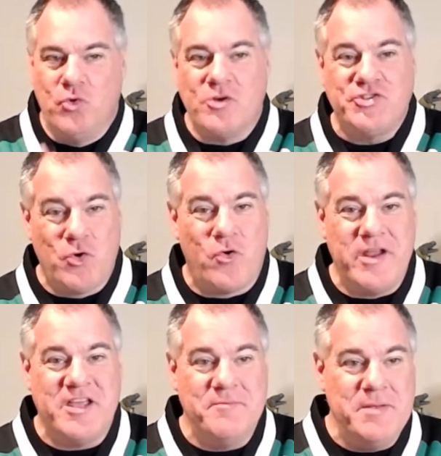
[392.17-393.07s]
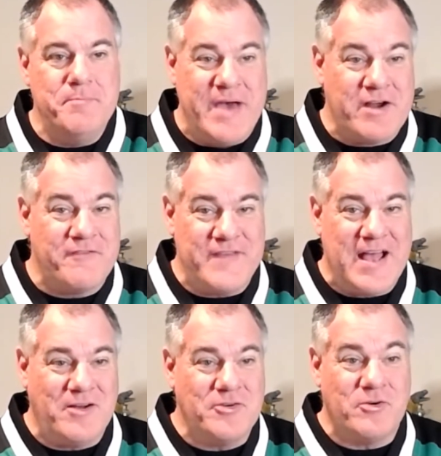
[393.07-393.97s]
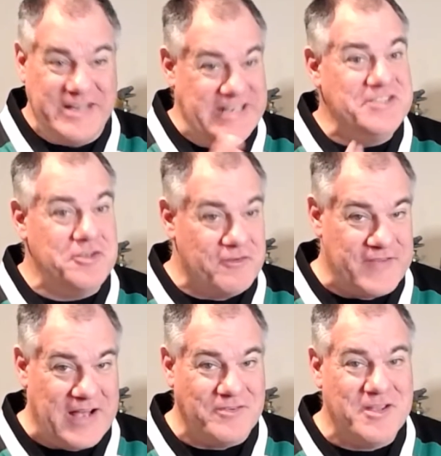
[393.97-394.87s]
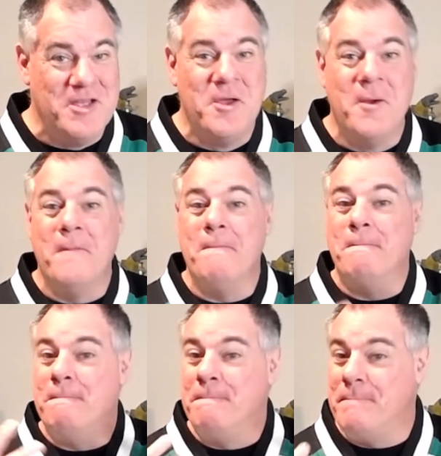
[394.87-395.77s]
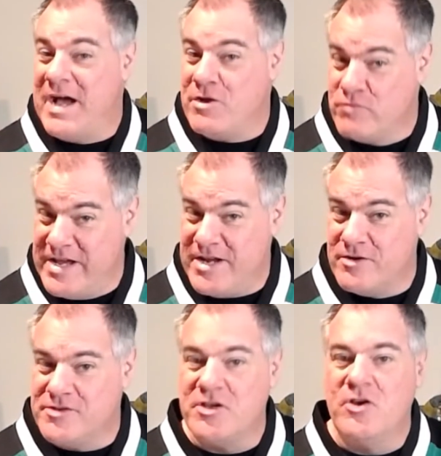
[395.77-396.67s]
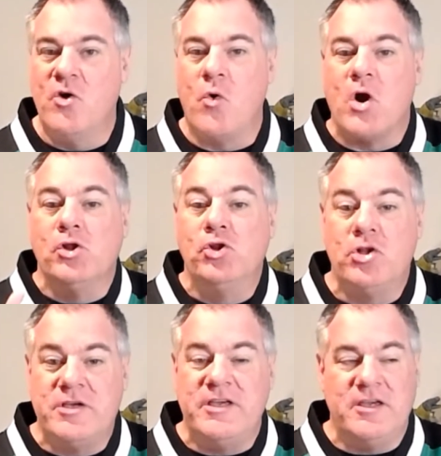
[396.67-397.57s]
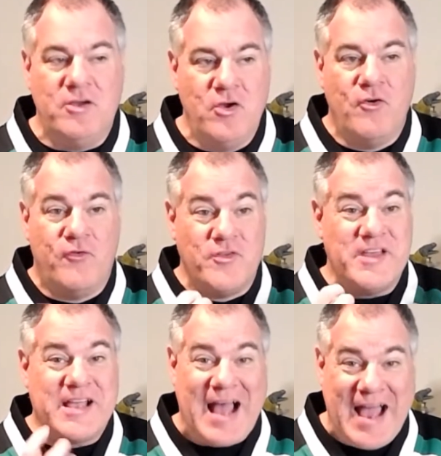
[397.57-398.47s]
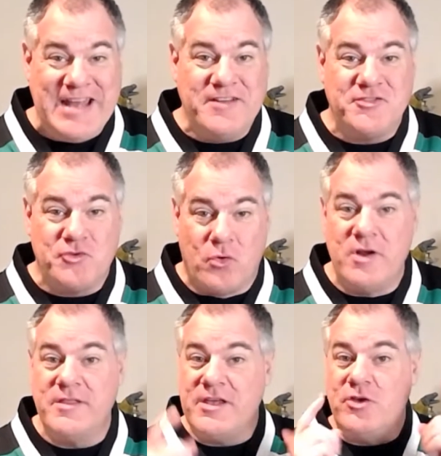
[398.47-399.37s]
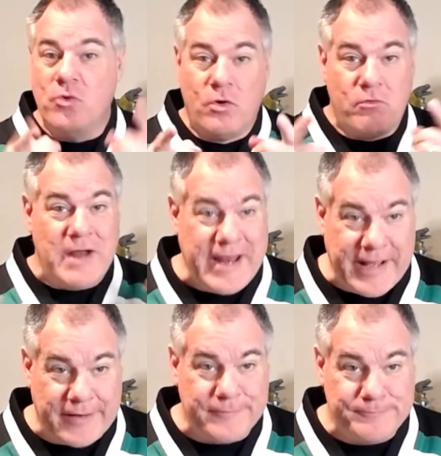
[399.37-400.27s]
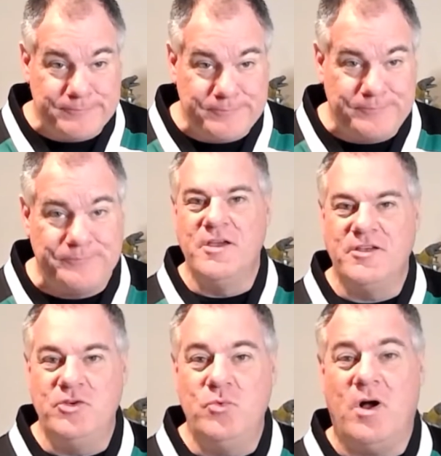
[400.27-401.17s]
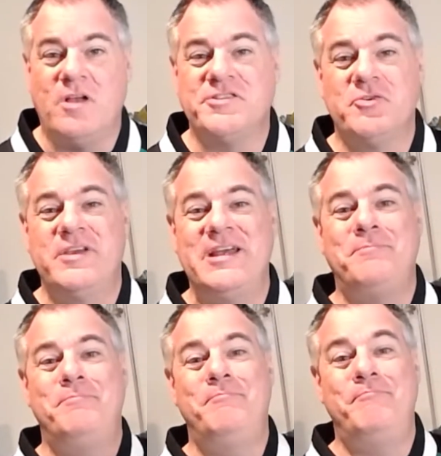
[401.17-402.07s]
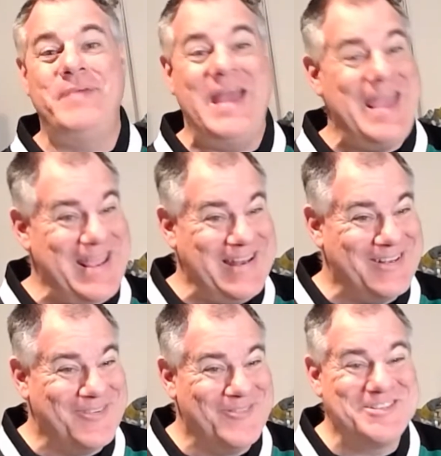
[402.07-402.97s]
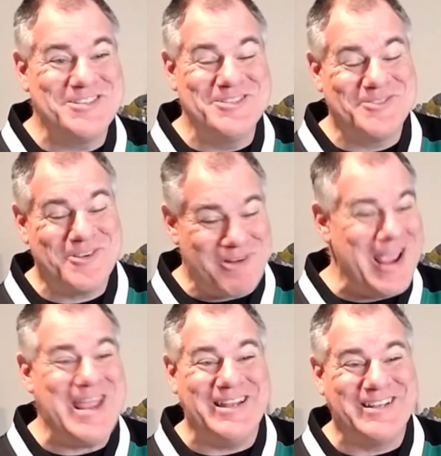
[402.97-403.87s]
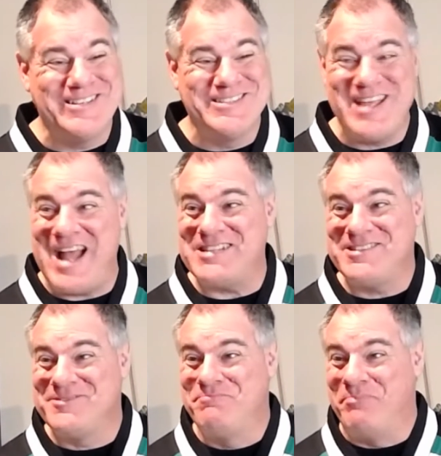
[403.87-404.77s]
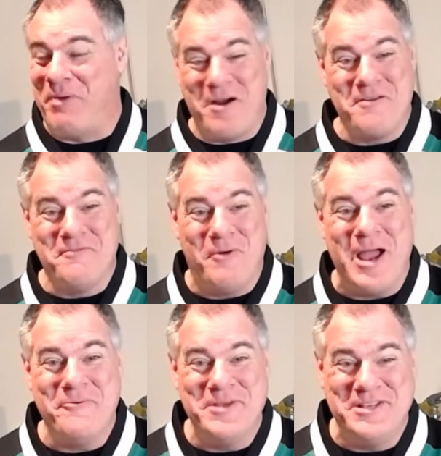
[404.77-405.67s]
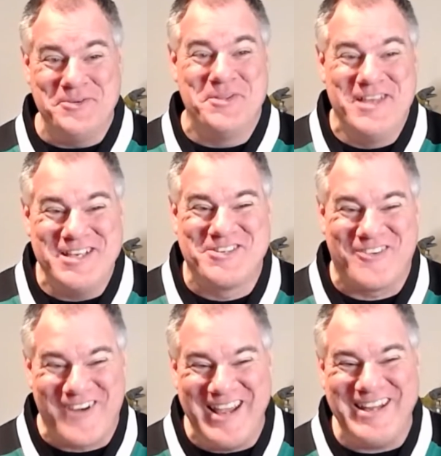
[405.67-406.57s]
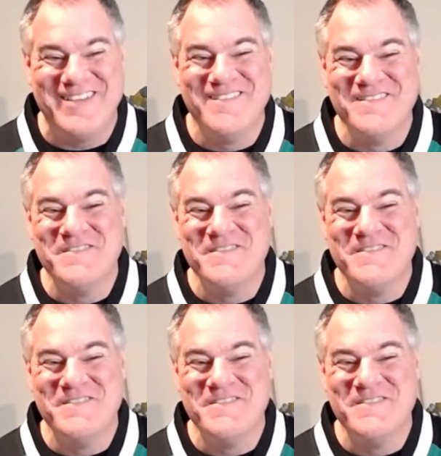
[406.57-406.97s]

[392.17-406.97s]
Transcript: your story can be better found or easier found by readers who are looking for the kind of story that you're writing. You also get paid, which is great because that's part of why we do this, right?